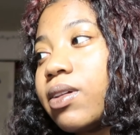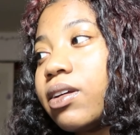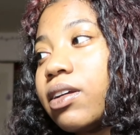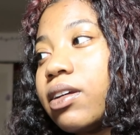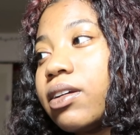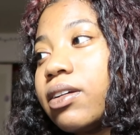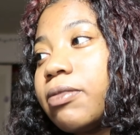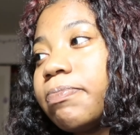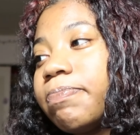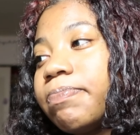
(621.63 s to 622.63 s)

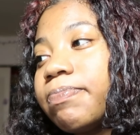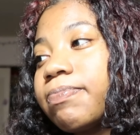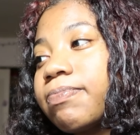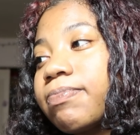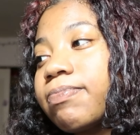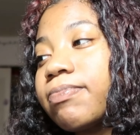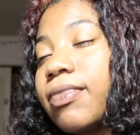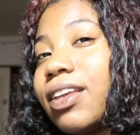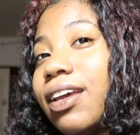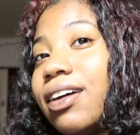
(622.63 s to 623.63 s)
and
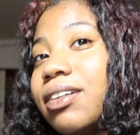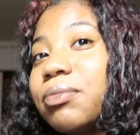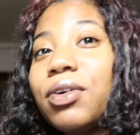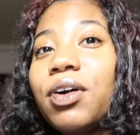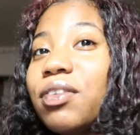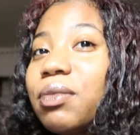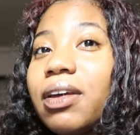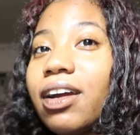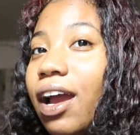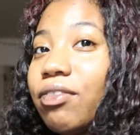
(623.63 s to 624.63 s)
yeah we'll go from
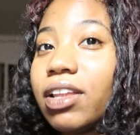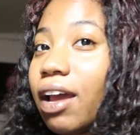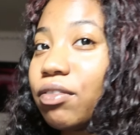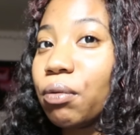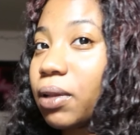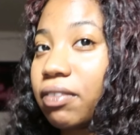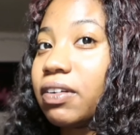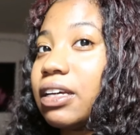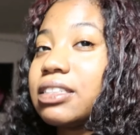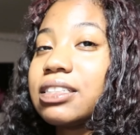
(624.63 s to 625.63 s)
there i really have no plan
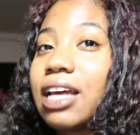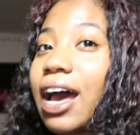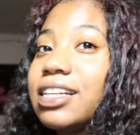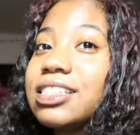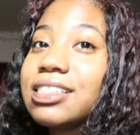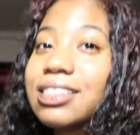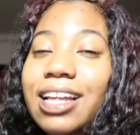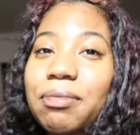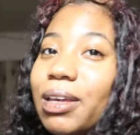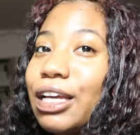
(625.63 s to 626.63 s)
for this i just
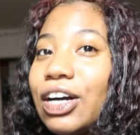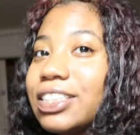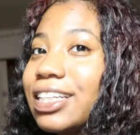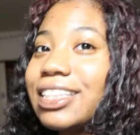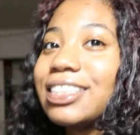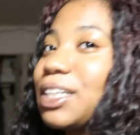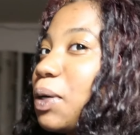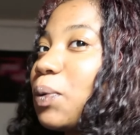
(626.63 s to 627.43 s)
like making content so